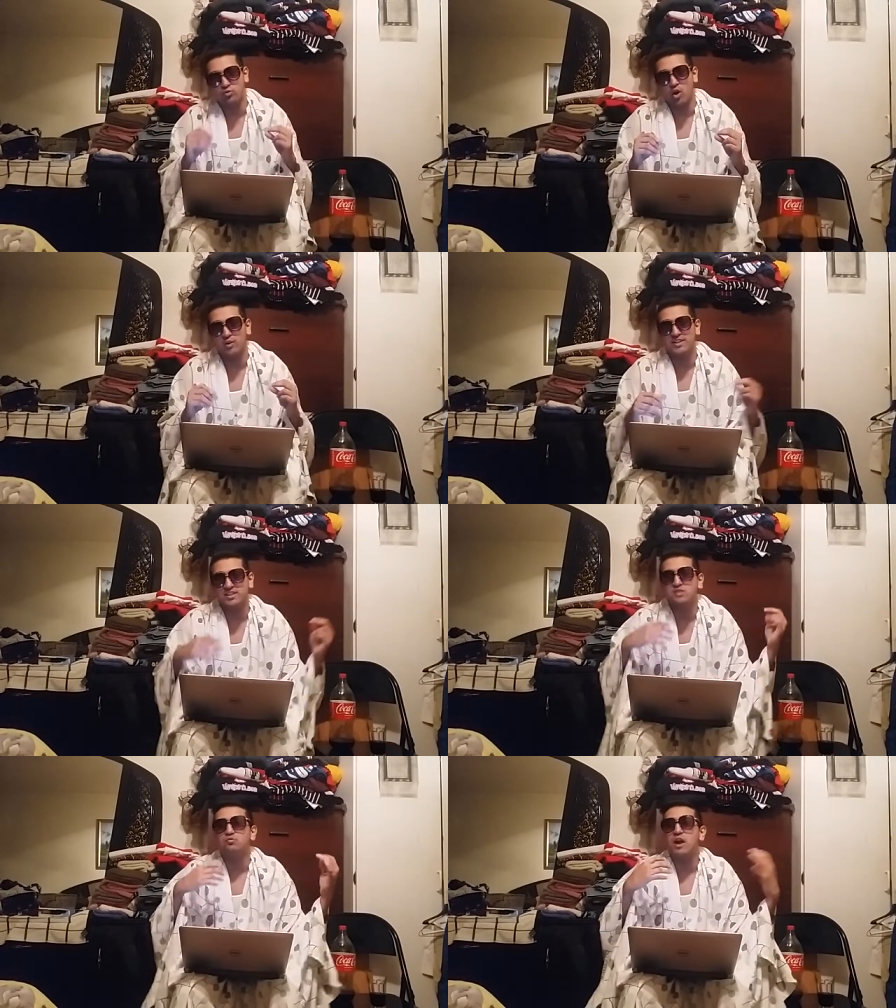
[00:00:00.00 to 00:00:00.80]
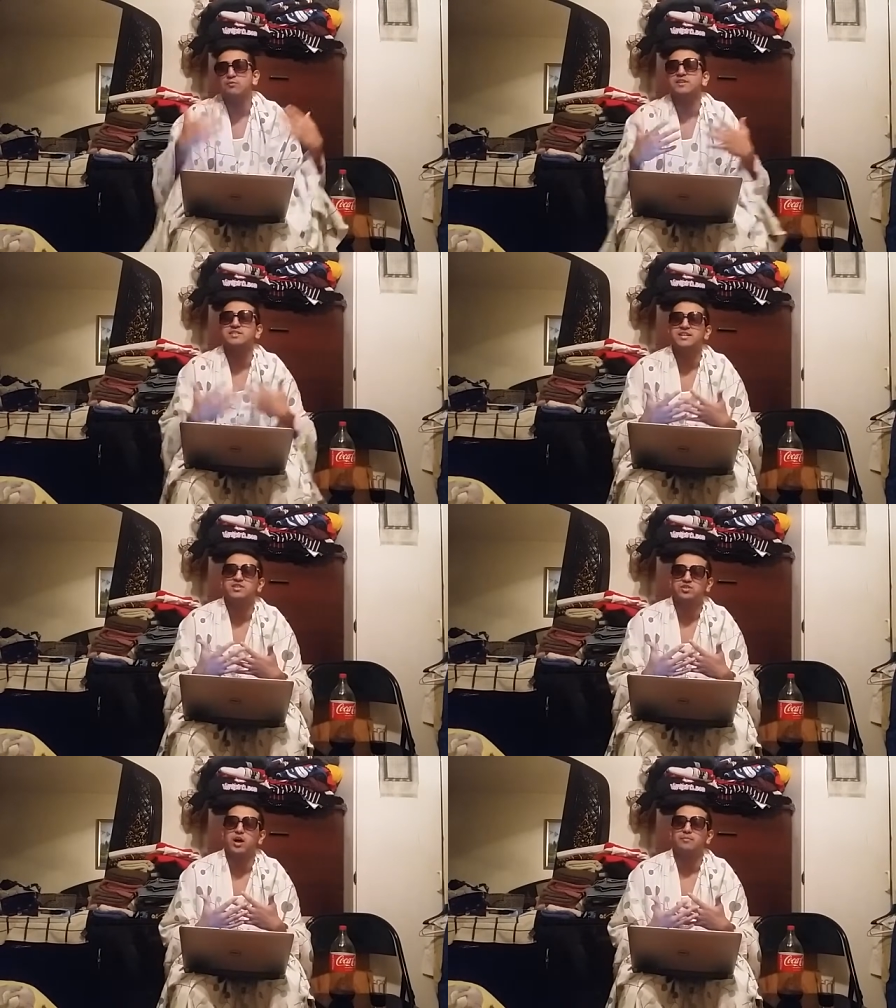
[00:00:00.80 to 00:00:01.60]
grow, and this is why wrestling
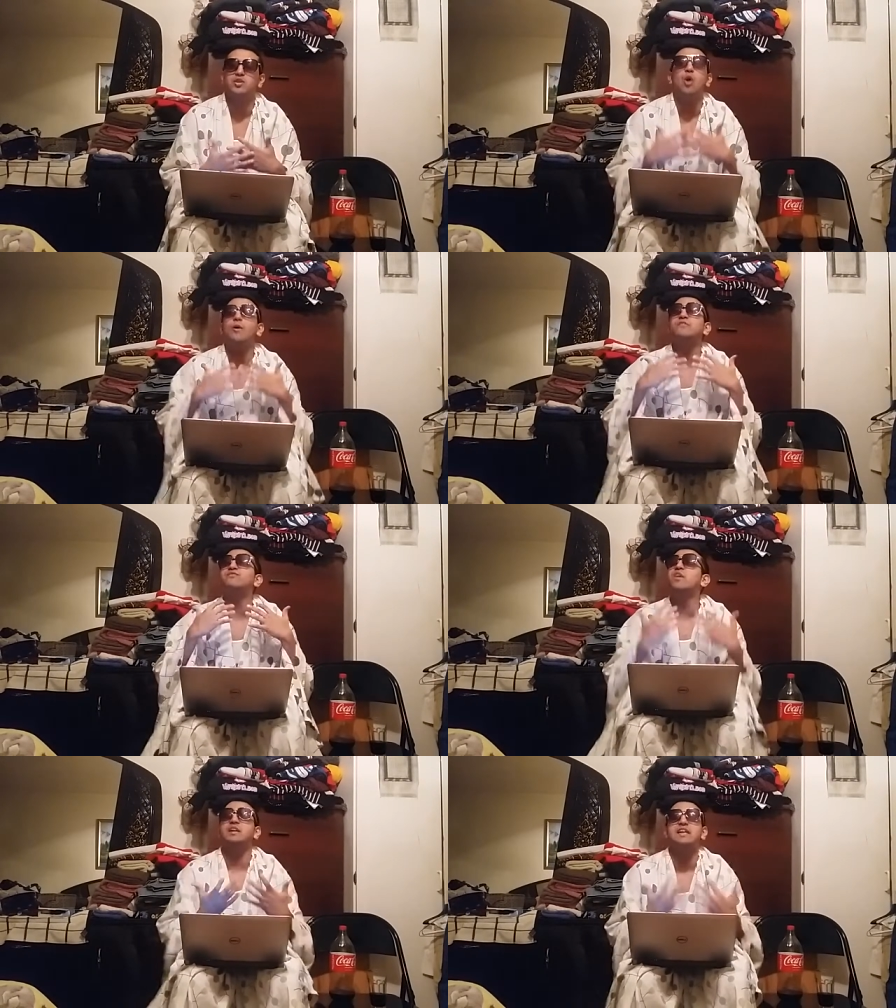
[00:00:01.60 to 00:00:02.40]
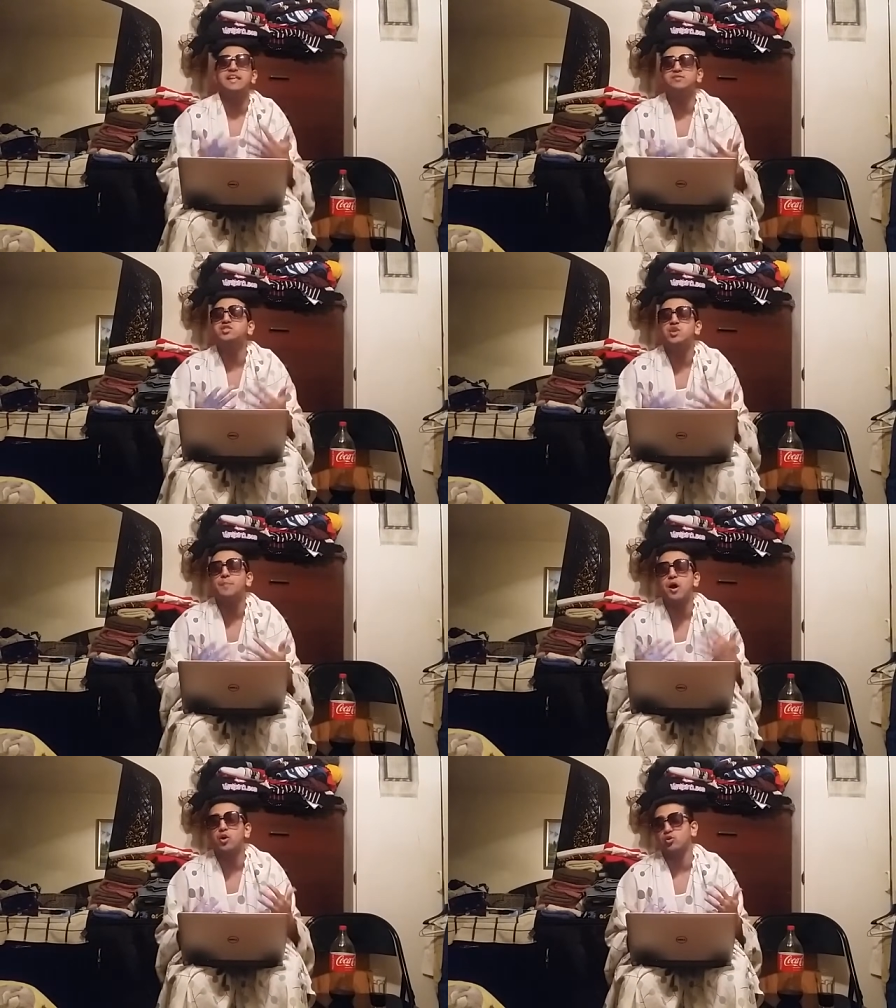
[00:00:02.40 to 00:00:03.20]
is dumb. No one fucking gives a shit
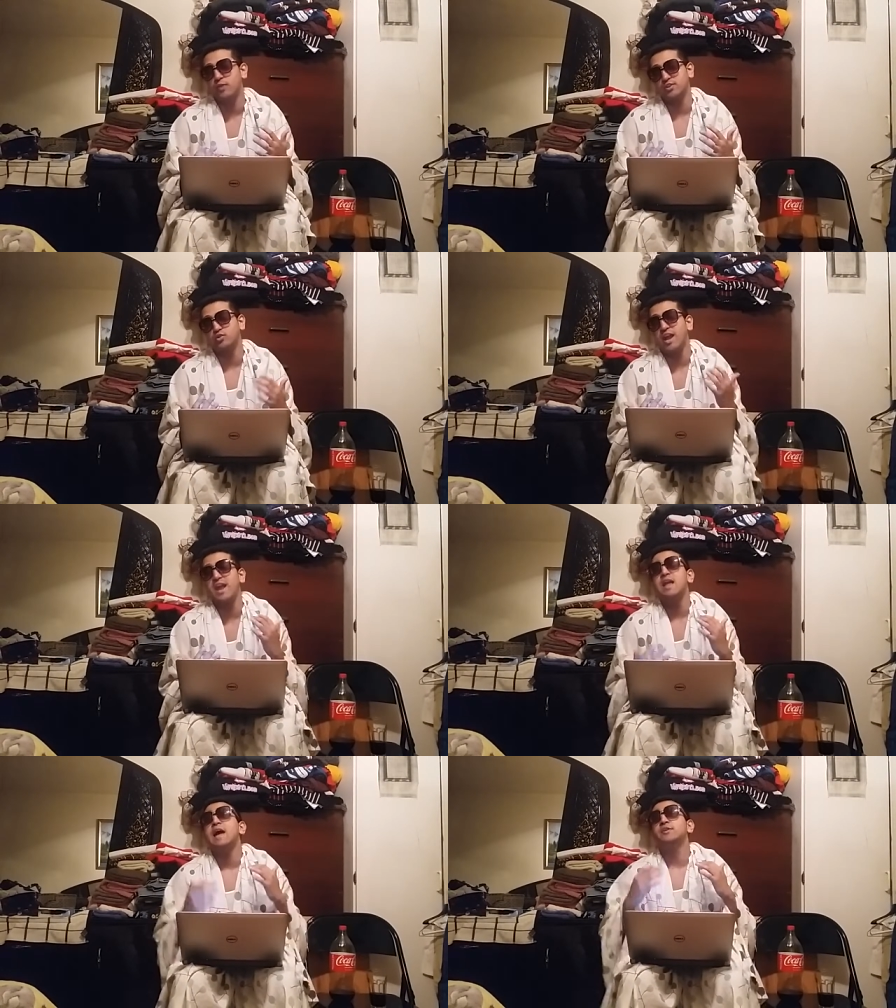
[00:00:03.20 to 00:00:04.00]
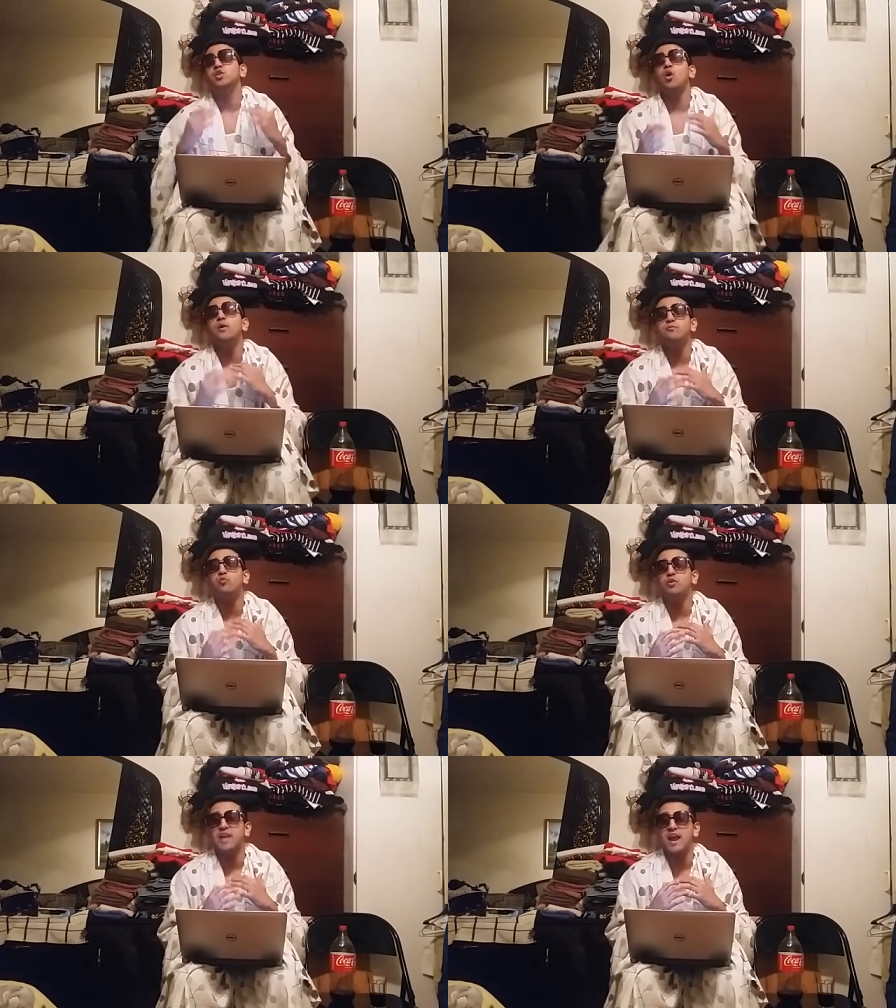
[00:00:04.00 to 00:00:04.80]
about ROH, okay? No
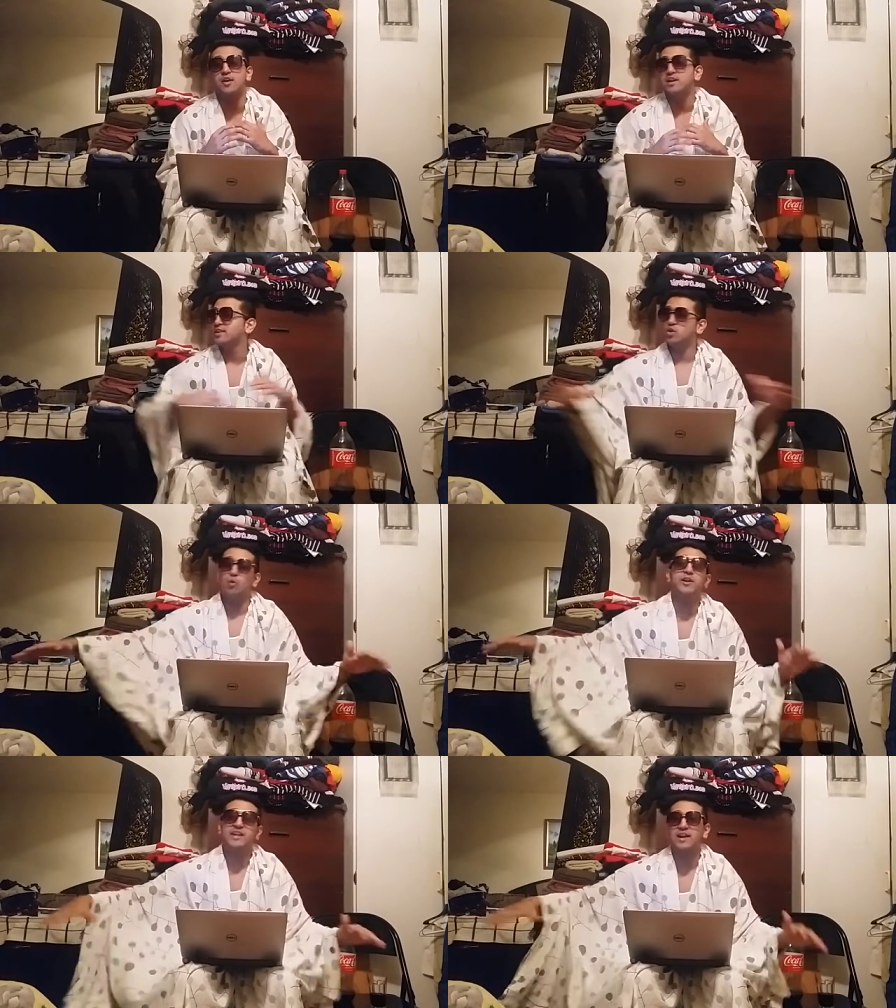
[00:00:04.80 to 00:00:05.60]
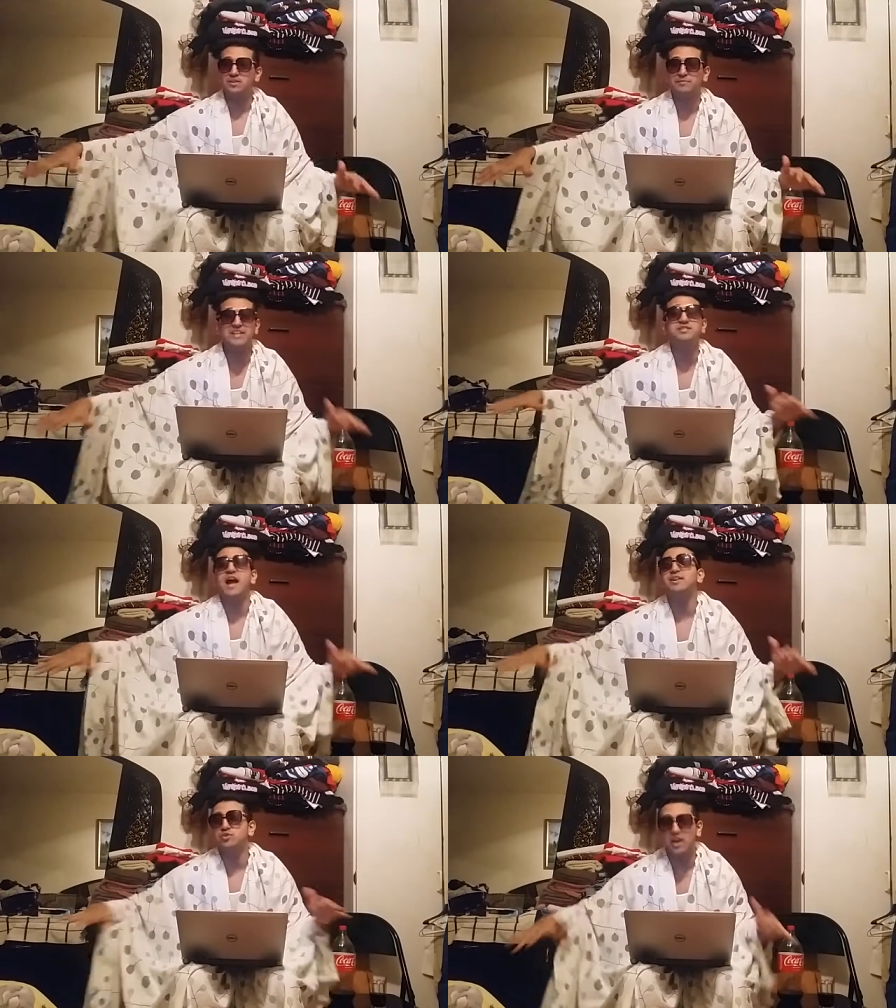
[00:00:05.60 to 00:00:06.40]
one cares. No one cares. These
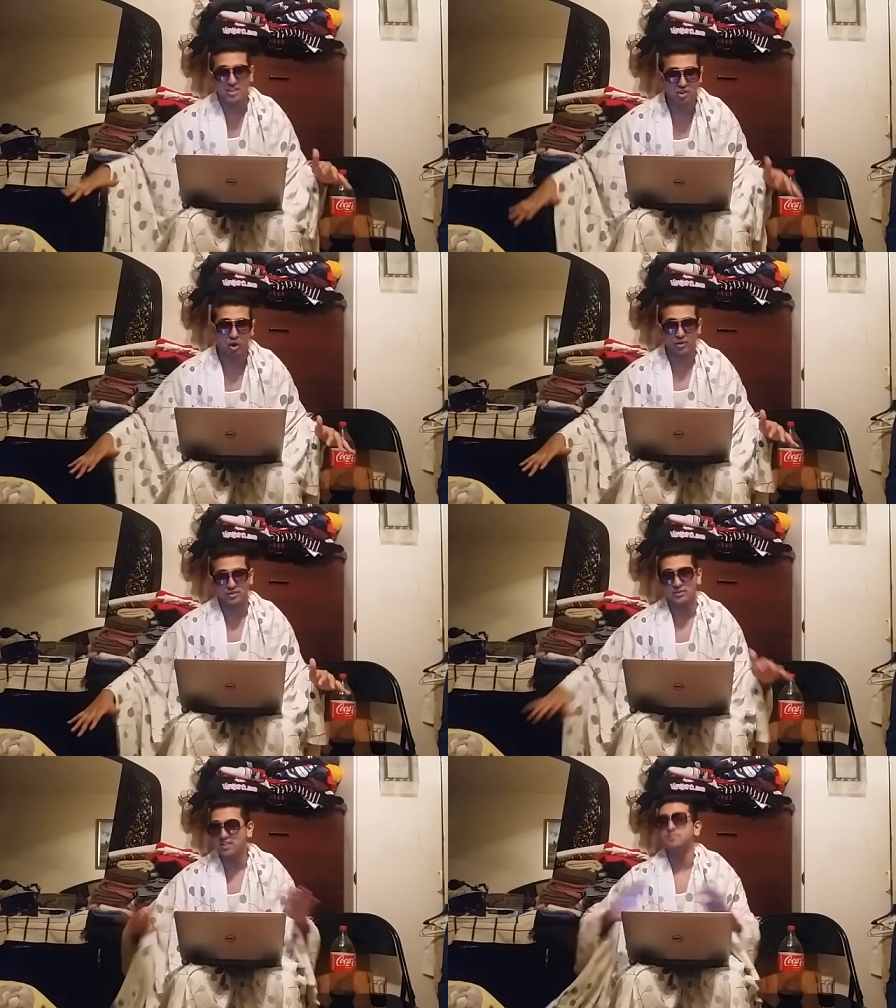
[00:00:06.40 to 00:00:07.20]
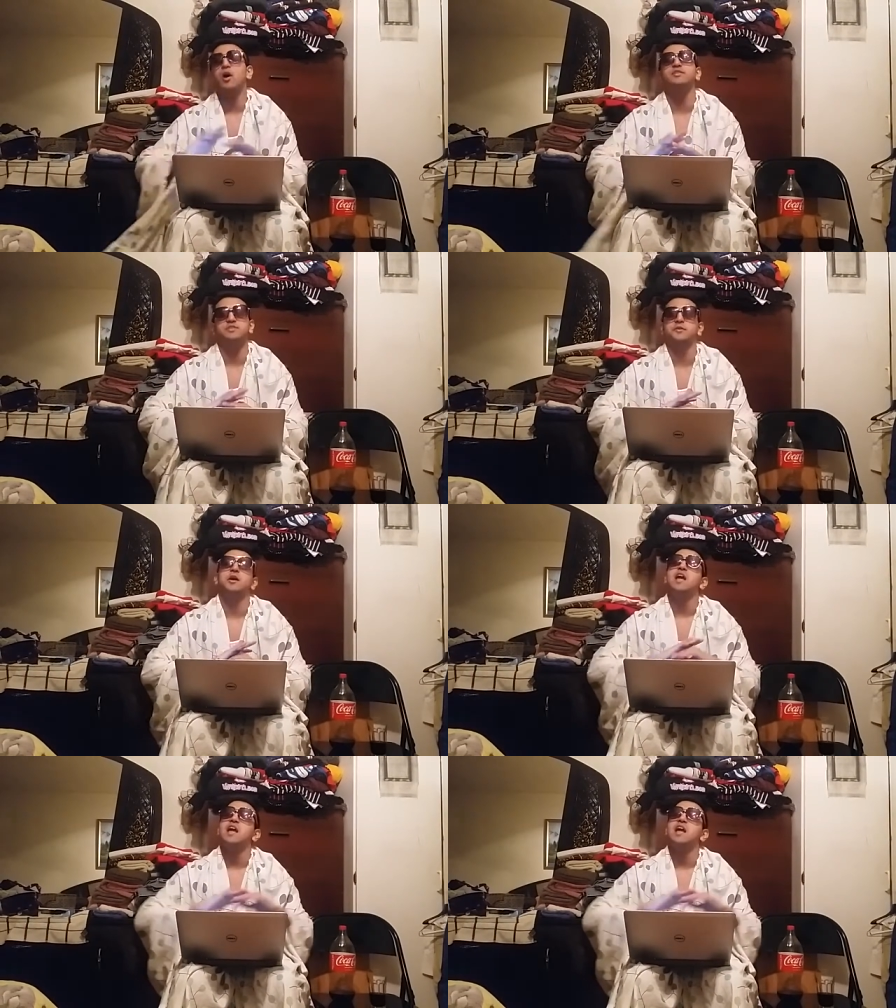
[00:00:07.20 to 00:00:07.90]
guys are not stars. Let's be honest here.